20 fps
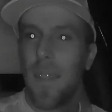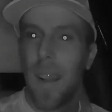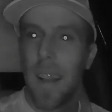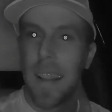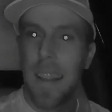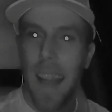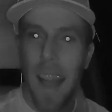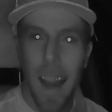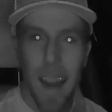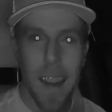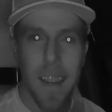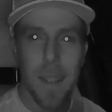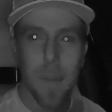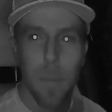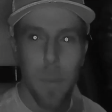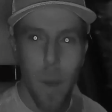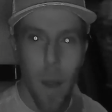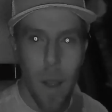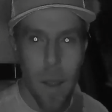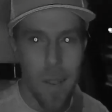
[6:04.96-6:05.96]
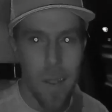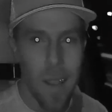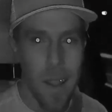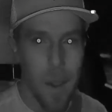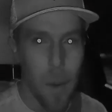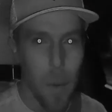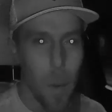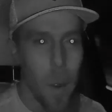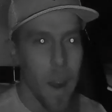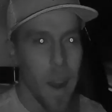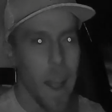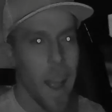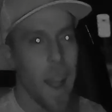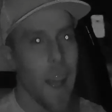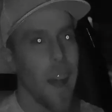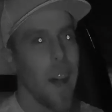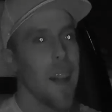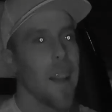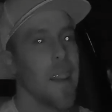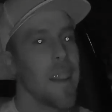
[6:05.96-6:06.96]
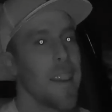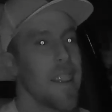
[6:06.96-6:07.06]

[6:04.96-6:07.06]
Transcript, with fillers: my dad and his brother like went out.